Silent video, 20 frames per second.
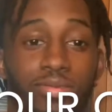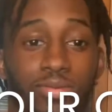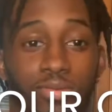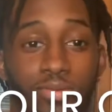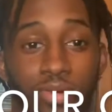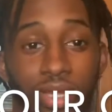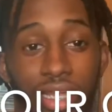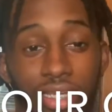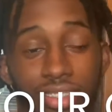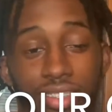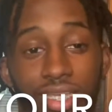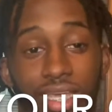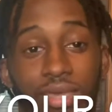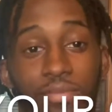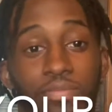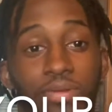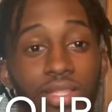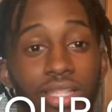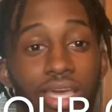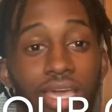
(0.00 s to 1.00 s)
When I
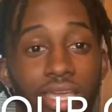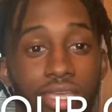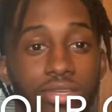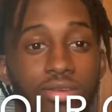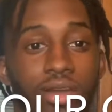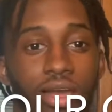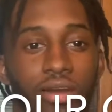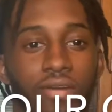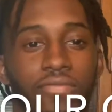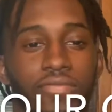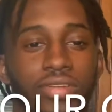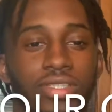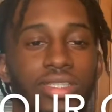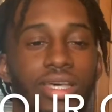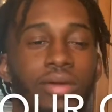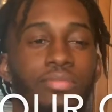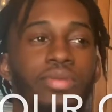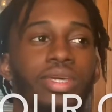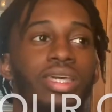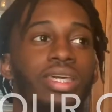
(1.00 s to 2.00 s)
say plan your outfits,
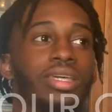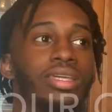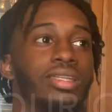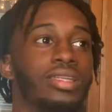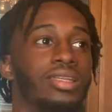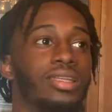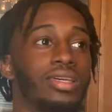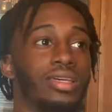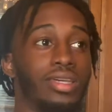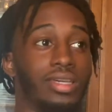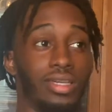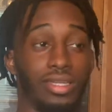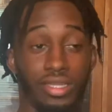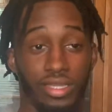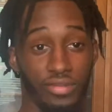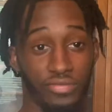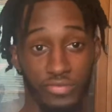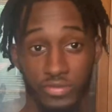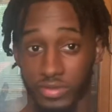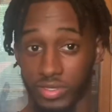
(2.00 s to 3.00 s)
I mean,
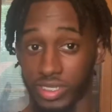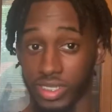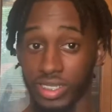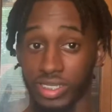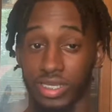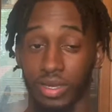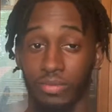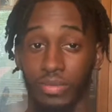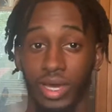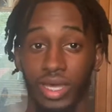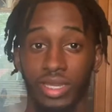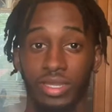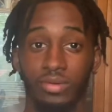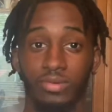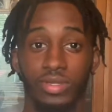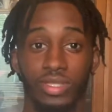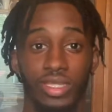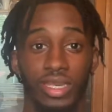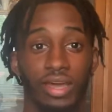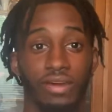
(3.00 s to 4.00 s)
if you see somebody
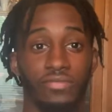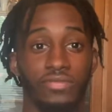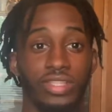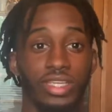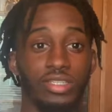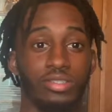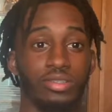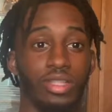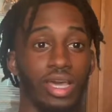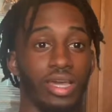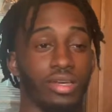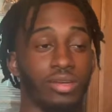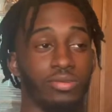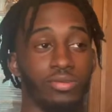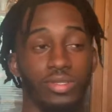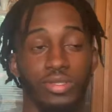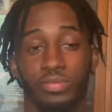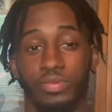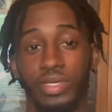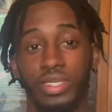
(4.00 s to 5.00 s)
with an outfit that you like or
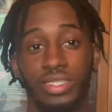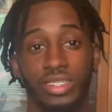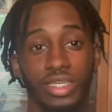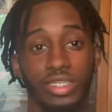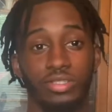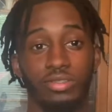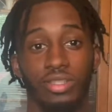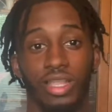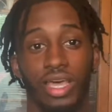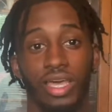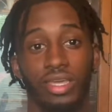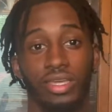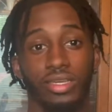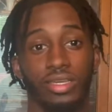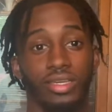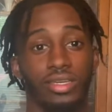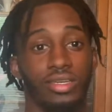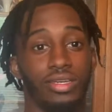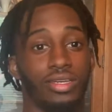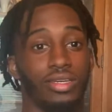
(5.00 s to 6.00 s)
with a piece that you like,
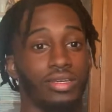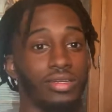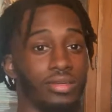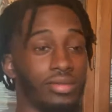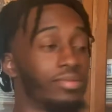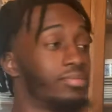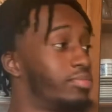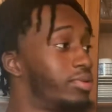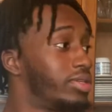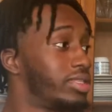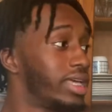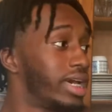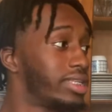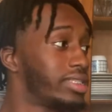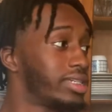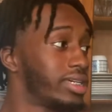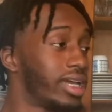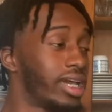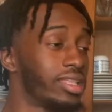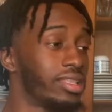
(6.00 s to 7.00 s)
put that
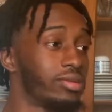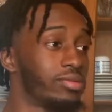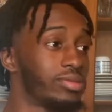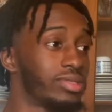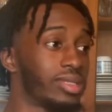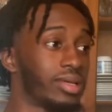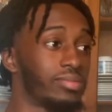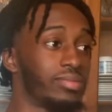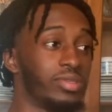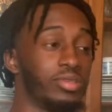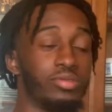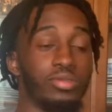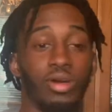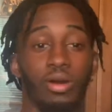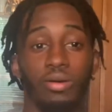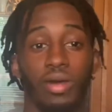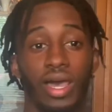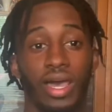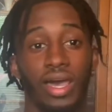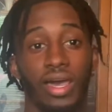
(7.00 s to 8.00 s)
together with something you
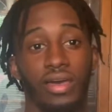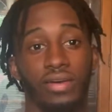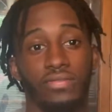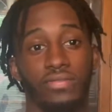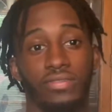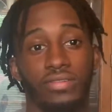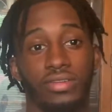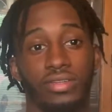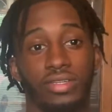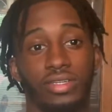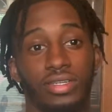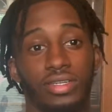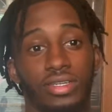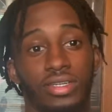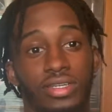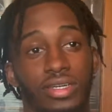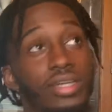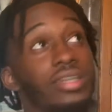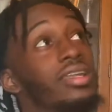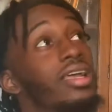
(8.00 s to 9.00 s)
don't have,
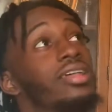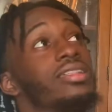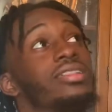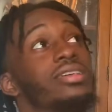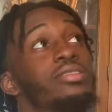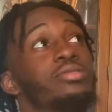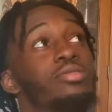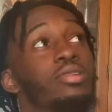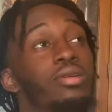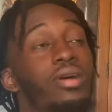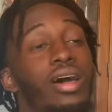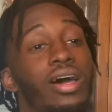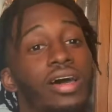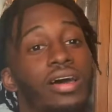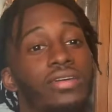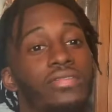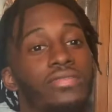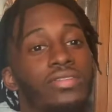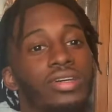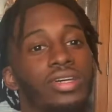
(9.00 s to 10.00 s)
another thing you don't
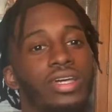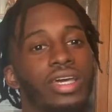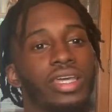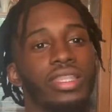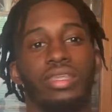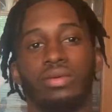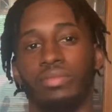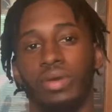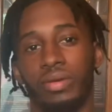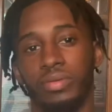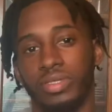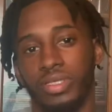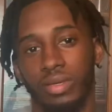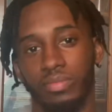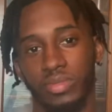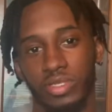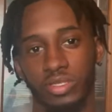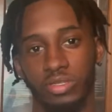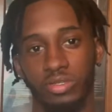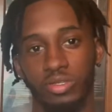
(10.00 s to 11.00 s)
have, and then maybe
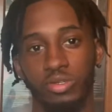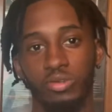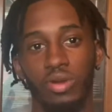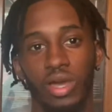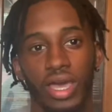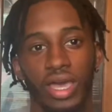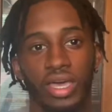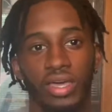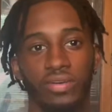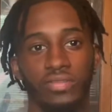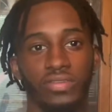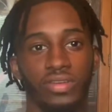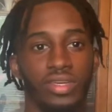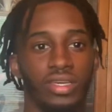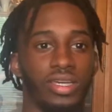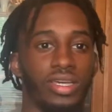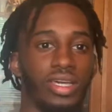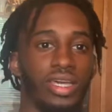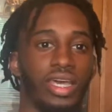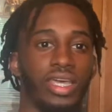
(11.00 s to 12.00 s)
something you do have.
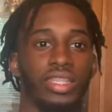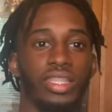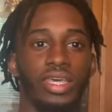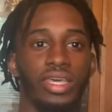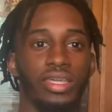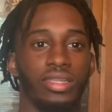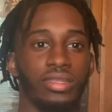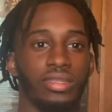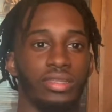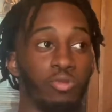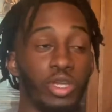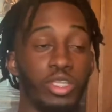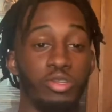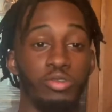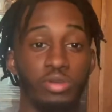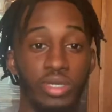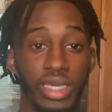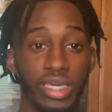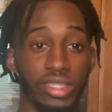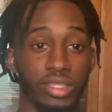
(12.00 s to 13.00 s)
And then when
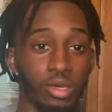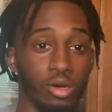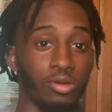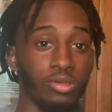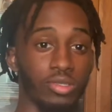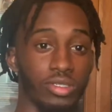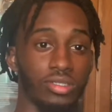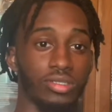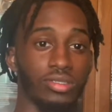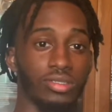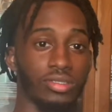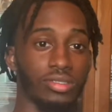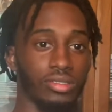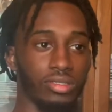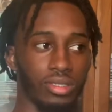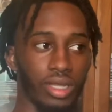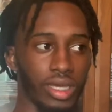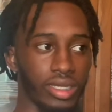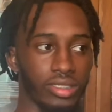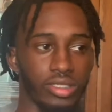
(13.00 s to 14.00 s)
you get those
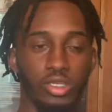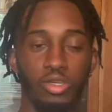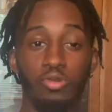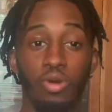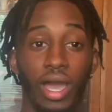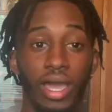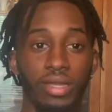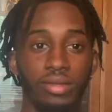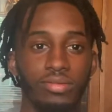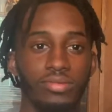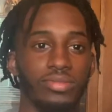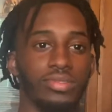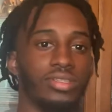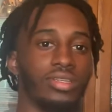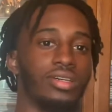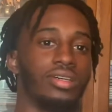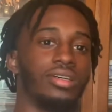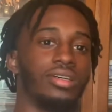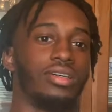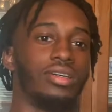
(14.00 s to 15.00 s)
like two items,
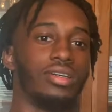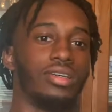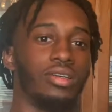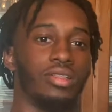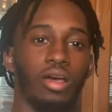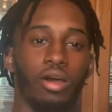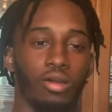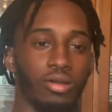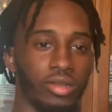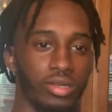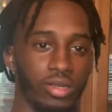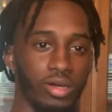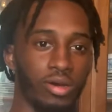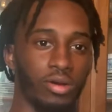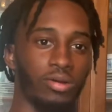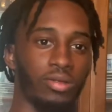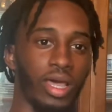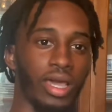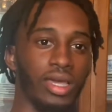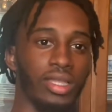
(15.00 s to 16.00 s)
you'll already
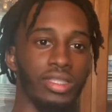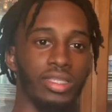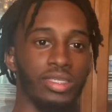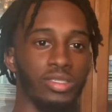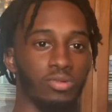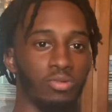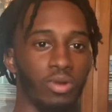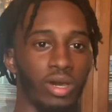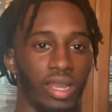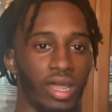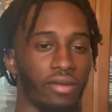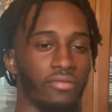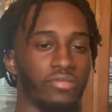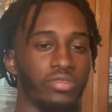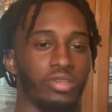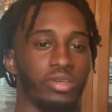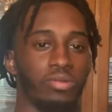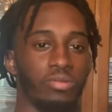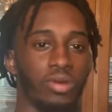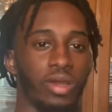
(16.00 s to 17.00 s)
know like at least one outfit
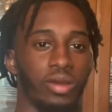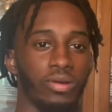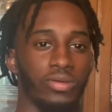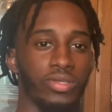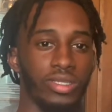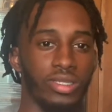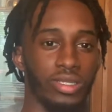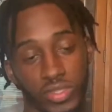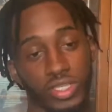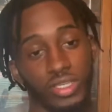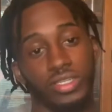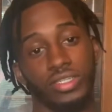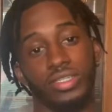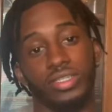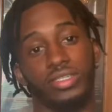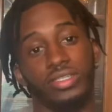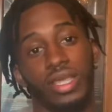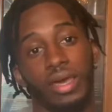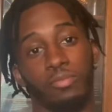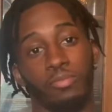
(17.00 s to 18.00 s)
you can wear with it.
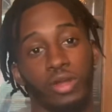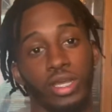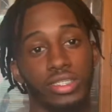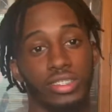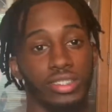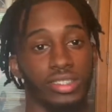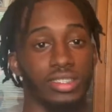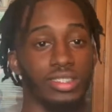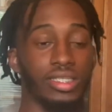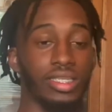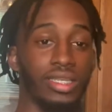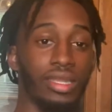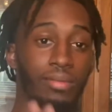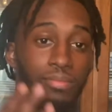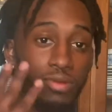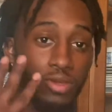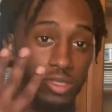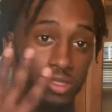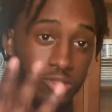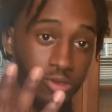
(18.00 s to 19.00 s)
That brings us to
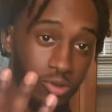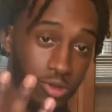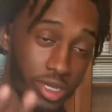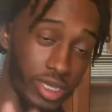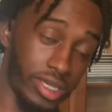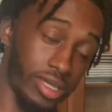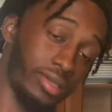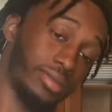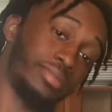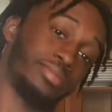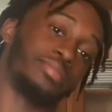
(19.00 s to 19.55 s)
number three.